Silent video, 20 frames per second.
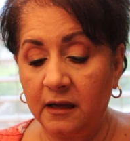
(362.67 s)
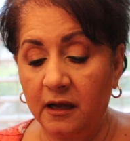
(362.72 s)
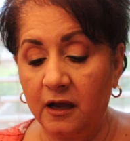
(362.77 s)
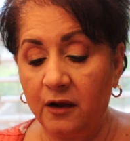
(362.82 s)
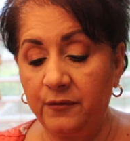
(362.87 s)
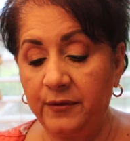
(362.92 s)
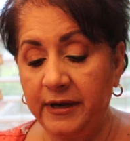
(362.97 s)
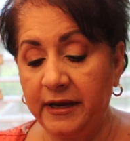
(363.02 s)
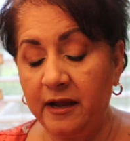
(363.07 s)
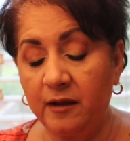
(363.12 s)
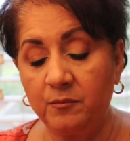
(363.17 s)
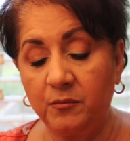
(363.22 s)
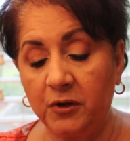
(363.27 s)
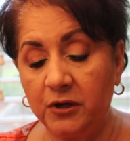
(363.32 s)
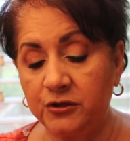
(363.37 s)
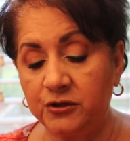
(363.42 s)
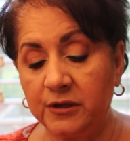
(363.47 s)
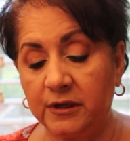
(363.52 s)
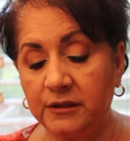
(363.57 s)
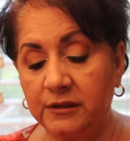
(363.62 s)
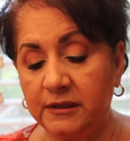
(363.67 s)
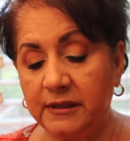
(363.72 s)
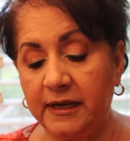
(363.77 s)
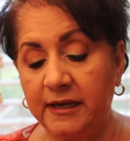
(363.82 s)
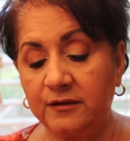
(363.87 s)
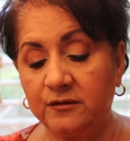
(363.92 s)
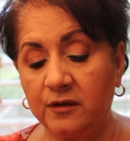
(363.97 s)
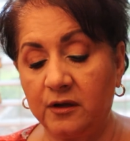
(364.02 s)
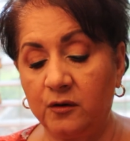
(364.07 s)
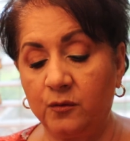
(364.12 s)
I already have blush on
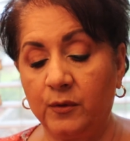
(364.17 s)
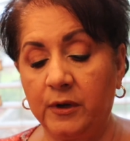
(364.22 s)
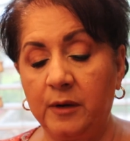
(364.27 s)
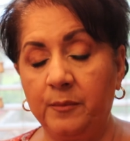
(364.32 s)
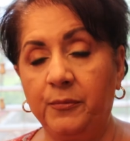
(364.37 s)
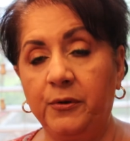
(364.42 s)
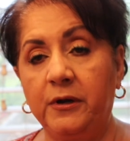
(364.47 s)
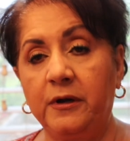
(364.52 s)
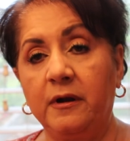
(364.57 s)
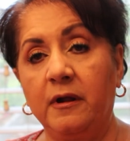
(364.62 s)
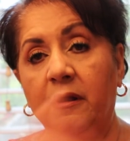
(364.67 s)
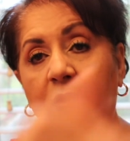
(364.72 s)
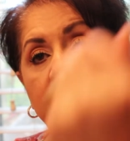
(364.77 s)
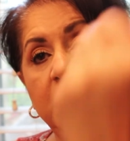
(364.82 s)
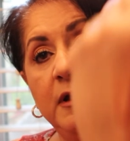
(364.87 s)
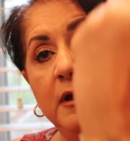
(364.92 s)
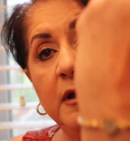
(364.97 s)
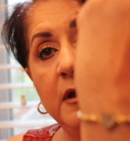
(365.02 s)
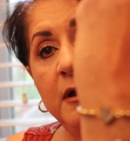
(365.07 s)
today, so I don't want to put it on.